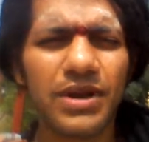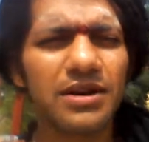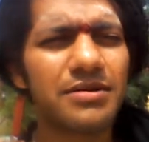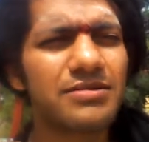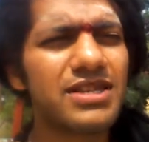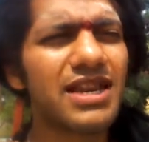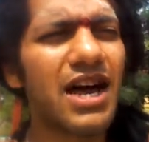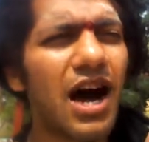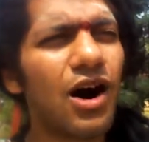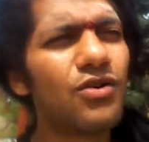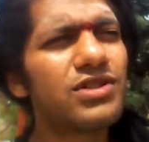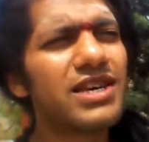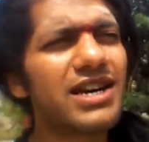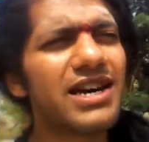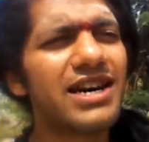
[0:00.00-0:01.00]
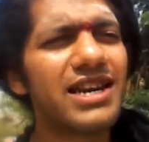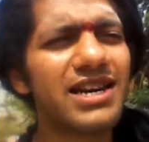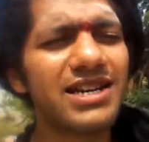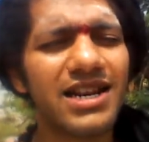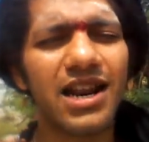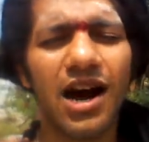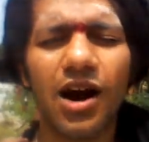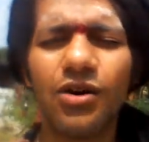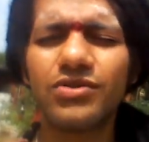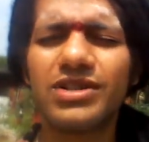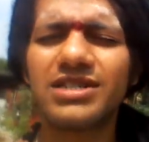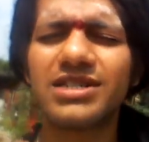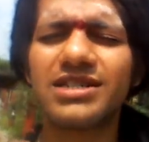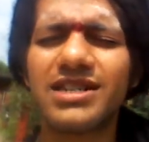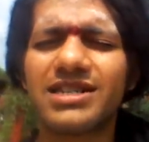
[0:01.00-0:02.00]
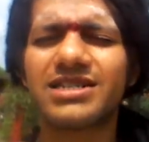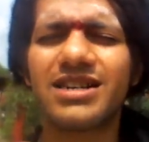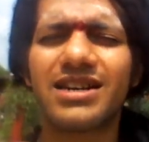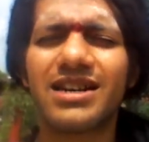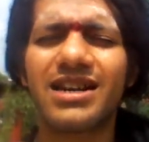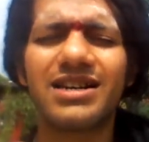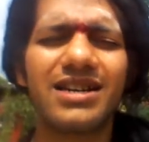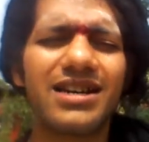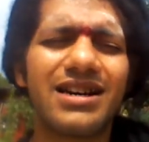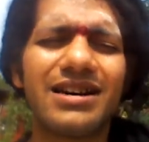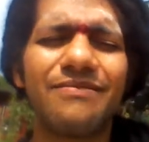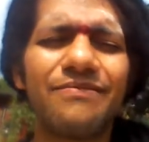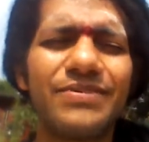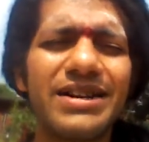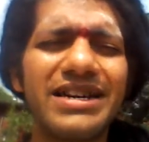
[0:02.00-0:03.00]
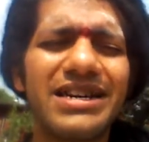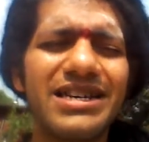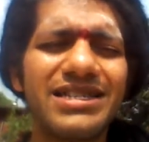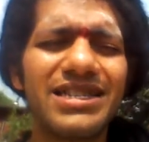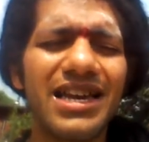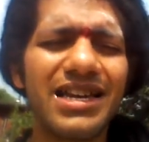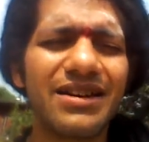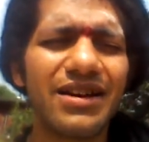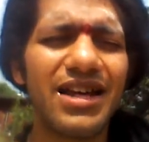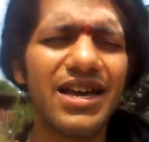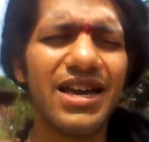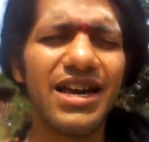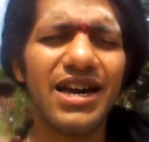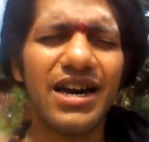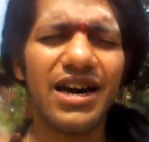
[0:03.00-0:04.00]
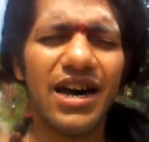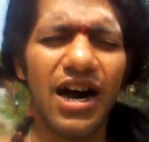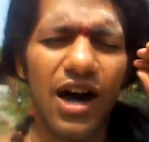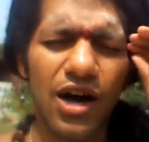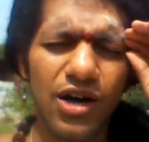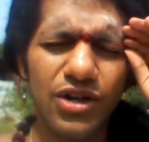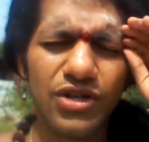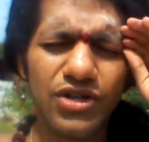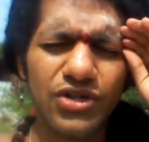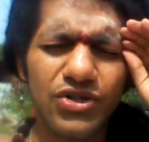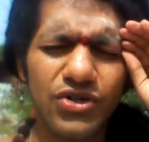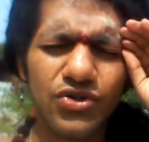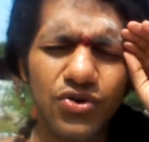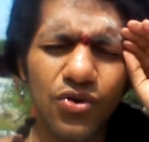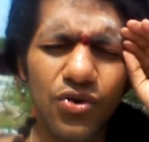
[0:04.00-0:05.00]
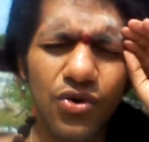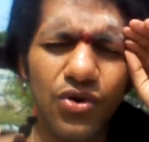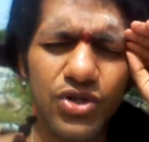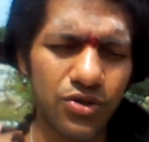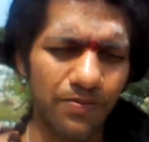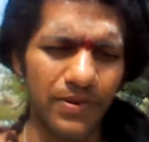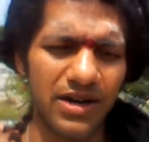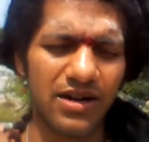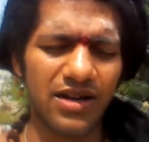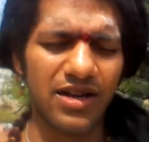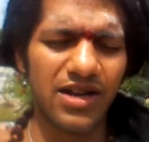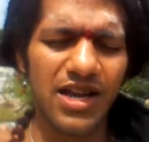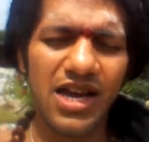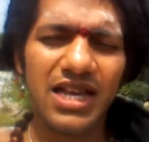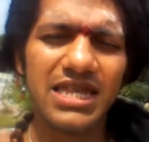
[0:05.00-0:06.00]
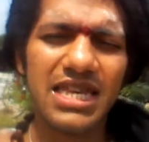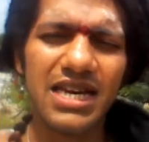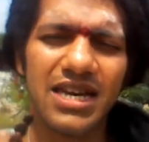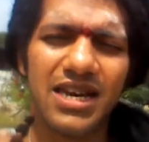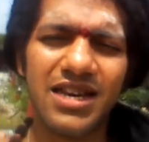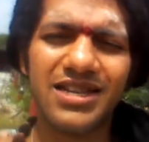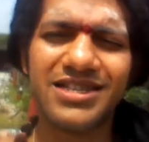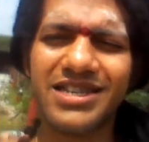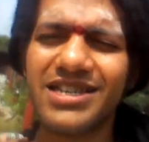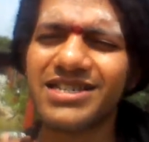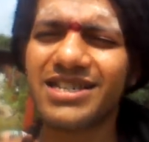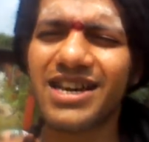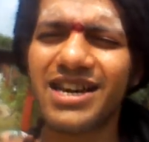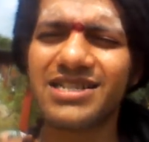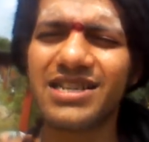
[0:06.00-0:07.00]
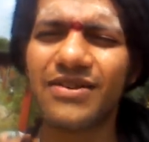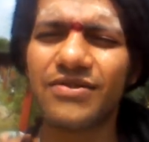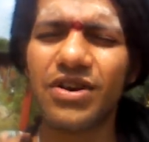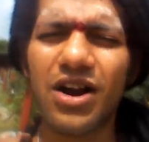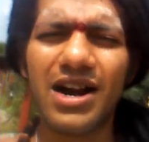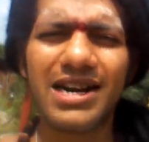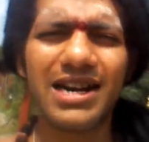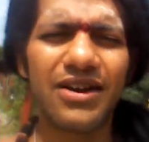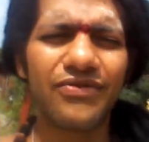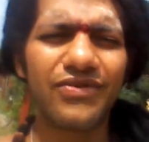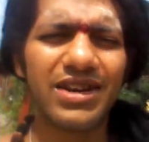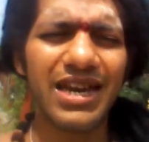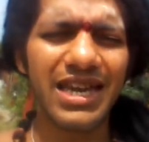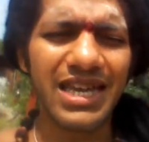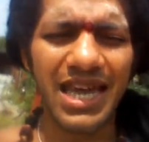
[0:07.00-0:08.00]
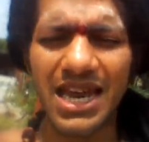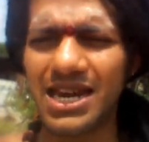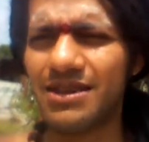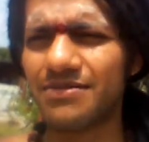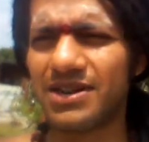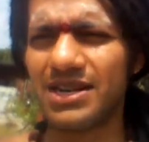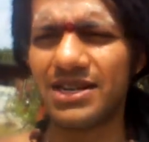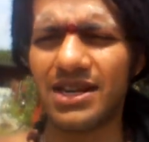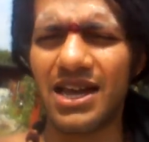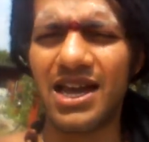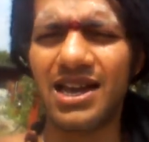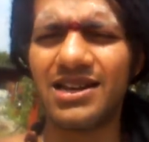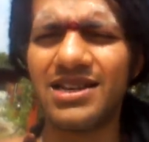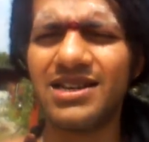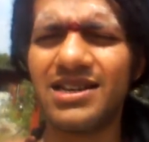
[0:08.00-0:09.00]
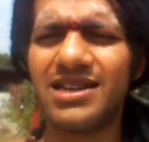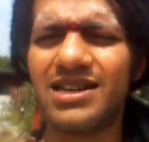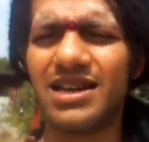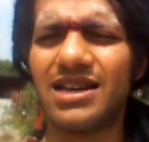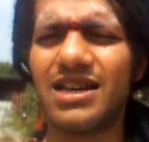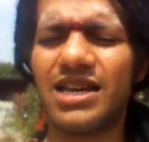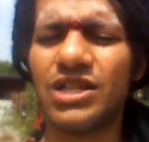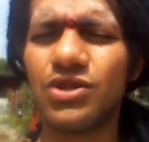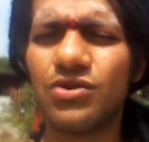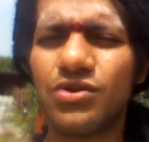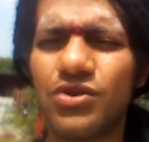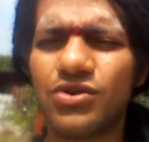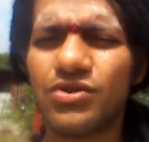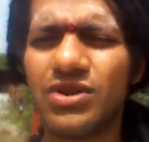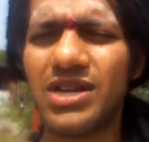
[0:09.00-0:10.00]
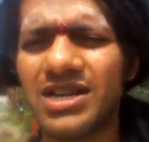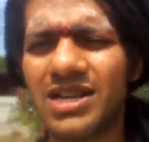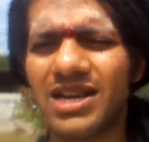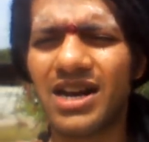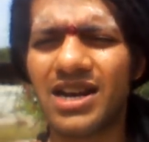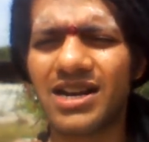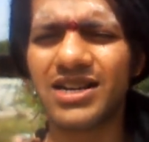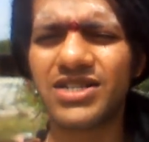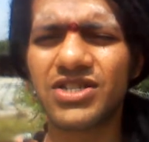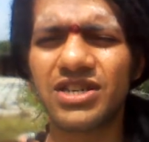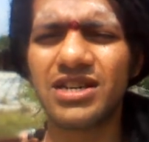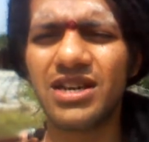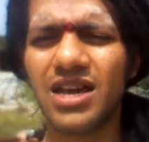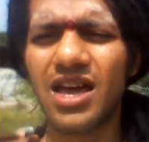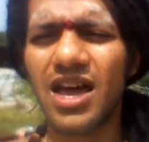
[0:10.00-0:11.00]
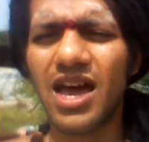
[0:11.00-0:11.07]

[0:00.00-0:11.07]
Paramahamsa, and how they connect and how these idiots are writing completely, like, so stupid. These guys have not left anybody, any Hindu guru incarnation